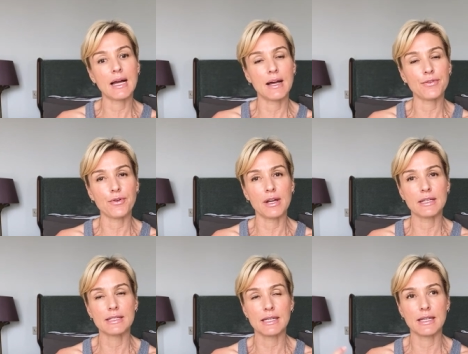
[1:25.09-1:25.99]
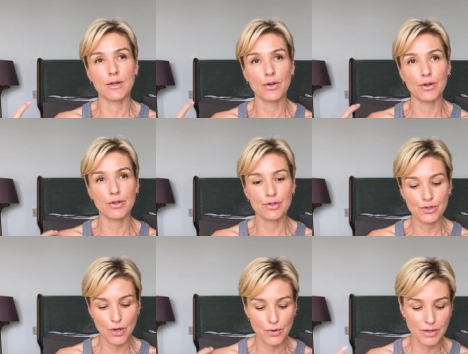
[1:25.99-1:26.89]
arthritis in her
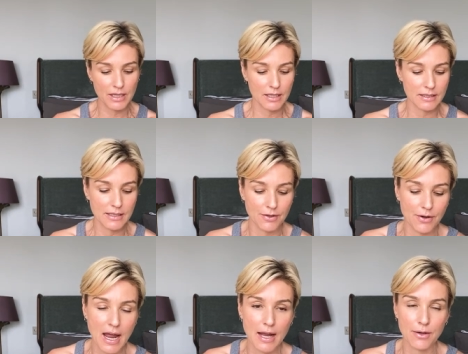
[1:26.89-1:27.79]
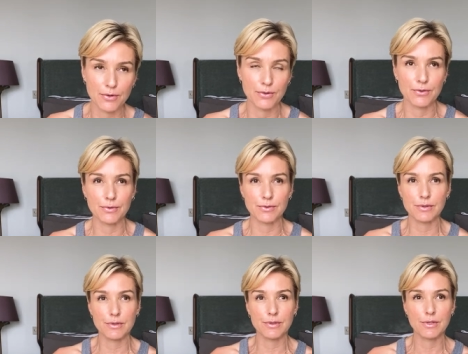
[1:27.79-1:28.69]
shoulders, in her
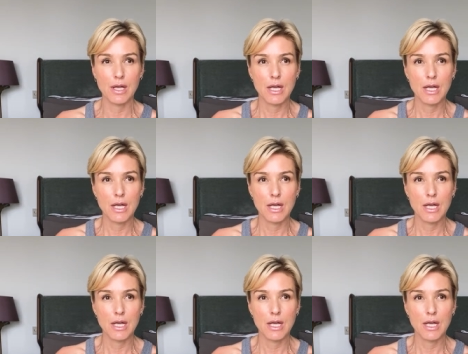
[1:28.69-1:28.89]
ankles,